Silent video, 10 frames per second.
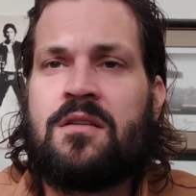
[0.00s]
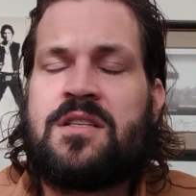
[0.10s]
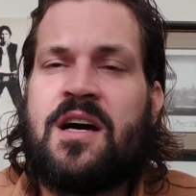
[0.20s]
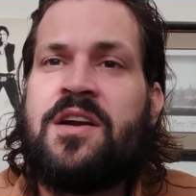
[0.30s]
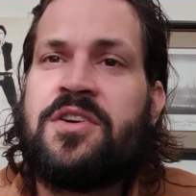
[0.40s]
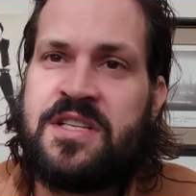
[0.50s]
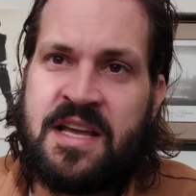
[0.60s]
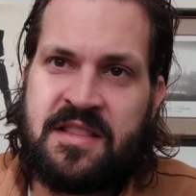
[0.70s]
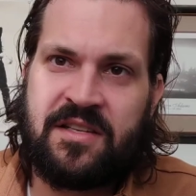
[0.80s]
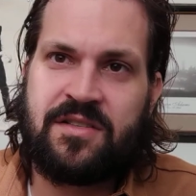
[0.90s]
to
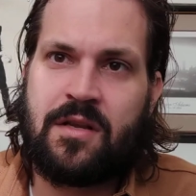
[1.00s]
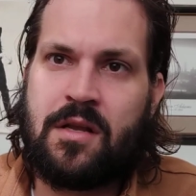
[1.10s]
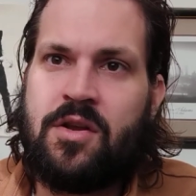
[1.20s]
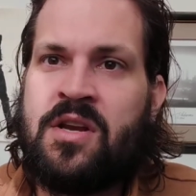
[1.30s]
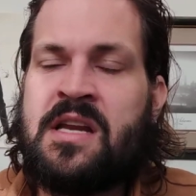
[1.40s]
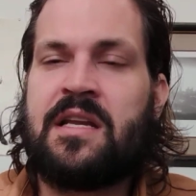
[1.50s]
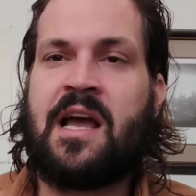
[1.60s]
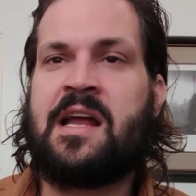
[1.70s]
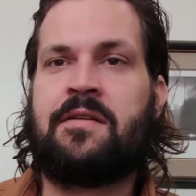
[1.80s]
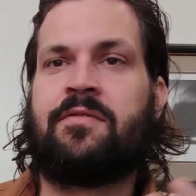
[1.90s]
understand this, you need to
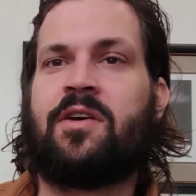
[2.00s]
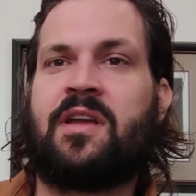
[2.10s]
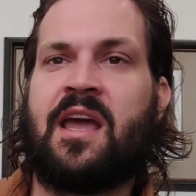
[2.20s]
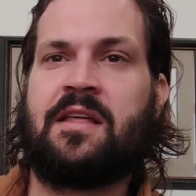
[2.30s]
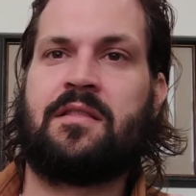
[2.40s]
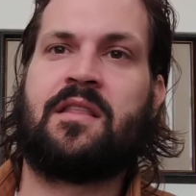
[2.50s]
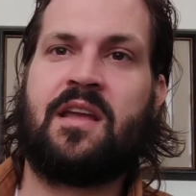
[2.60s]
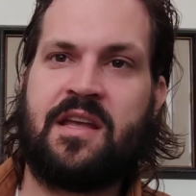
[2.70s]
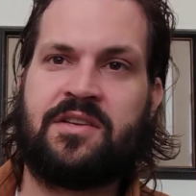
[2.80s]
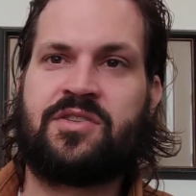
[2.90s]
kind of look at the
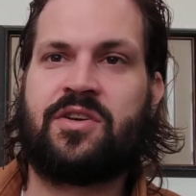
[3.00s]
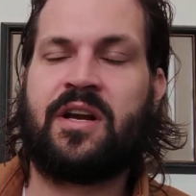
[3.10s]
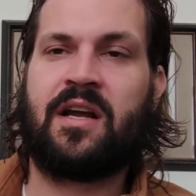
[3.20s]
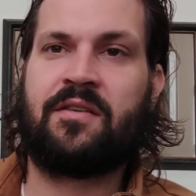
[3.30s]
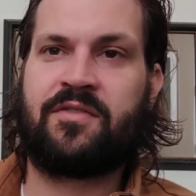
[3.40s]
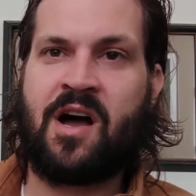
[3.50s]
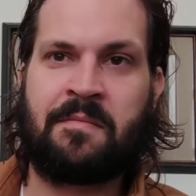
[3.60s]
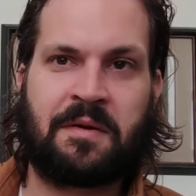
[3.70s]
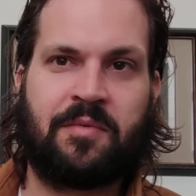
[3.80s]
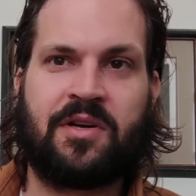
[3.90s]
history of
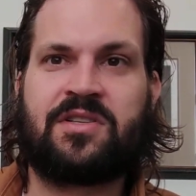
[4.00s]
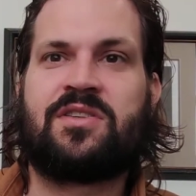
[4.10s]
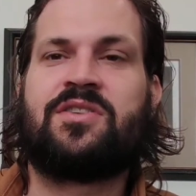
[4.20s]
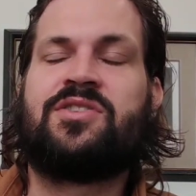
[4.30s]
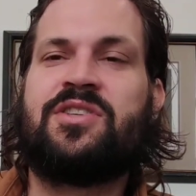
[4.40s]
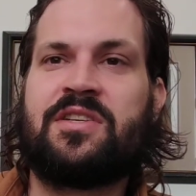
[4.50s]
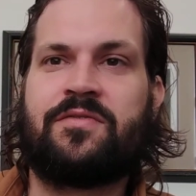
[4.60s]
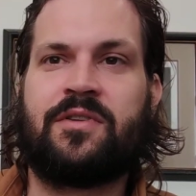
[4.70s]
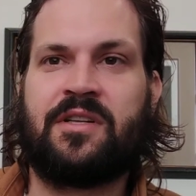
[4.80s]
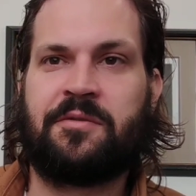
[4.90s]
comic books just
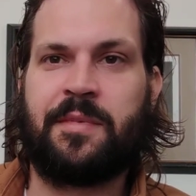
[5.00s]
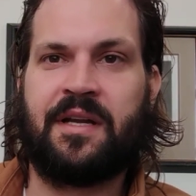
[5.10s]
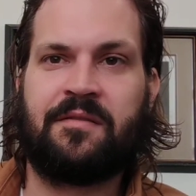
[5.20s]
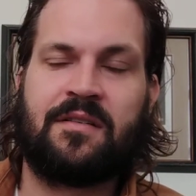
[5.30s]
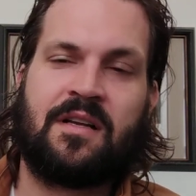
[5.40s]
for a little bit.